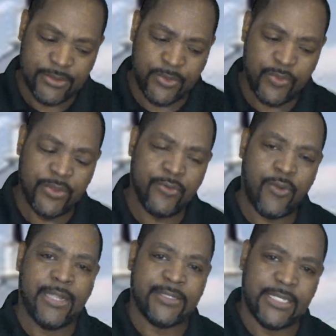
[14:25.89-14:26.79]
doing the
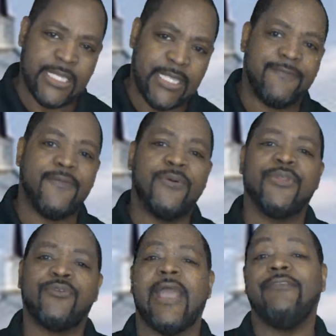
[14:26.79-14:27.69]
right thing for
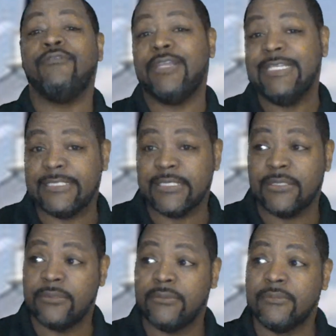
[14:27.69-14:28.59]
the right
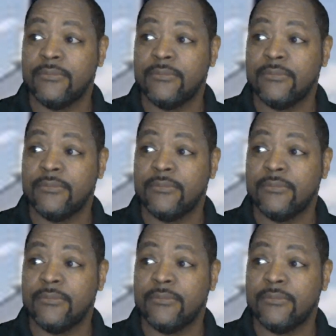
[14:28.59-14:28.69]
reason.